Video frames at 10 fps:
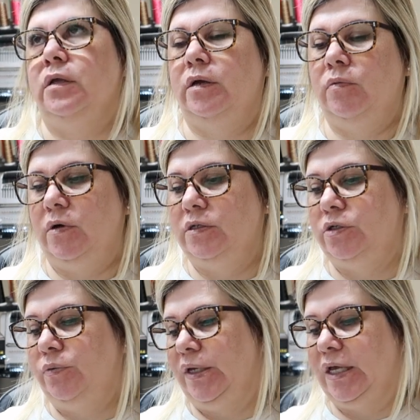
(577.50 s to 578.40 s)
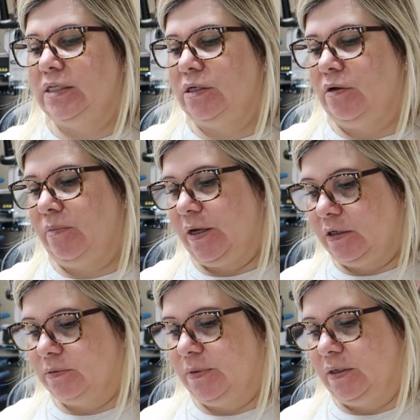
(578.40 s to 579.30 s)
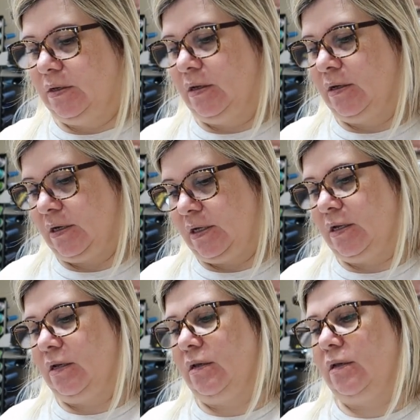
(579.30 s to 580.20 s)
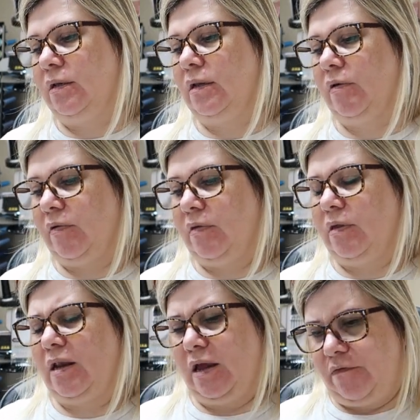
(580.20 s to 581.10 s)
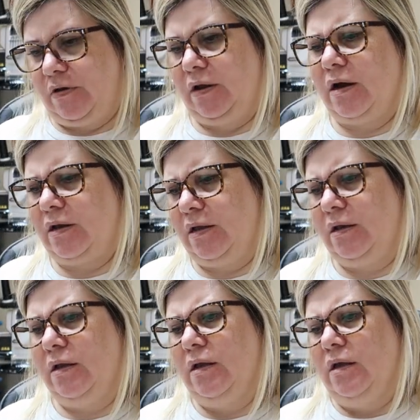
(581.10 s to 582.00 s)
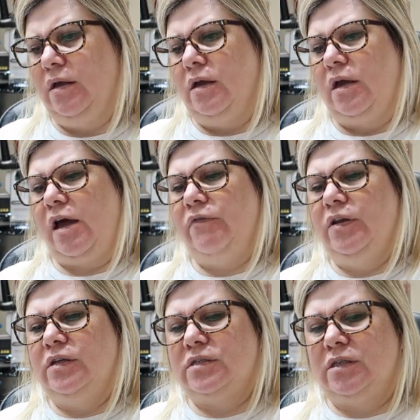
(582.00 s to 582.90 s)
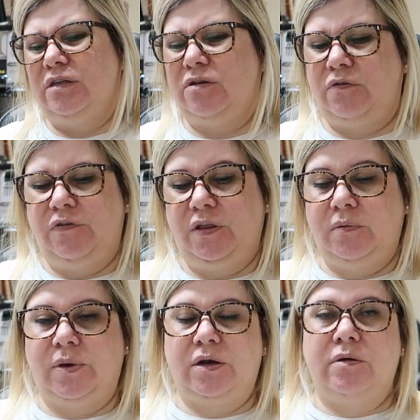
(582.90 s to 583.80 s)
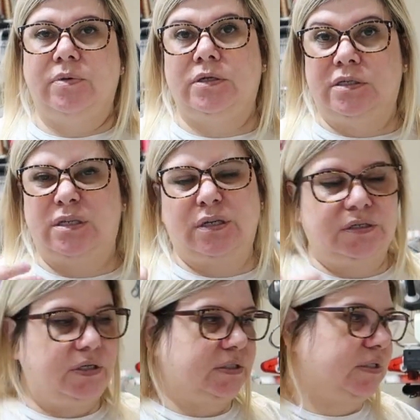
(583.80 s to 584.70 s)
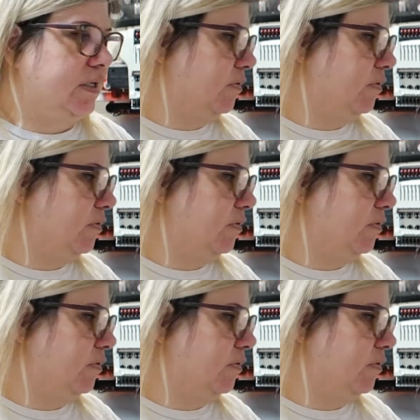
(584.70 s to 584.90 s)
like, what, 2 weekends ago? My husband had it. No, then Evan got it. Evan is, you know, feeling better, but he still doesn't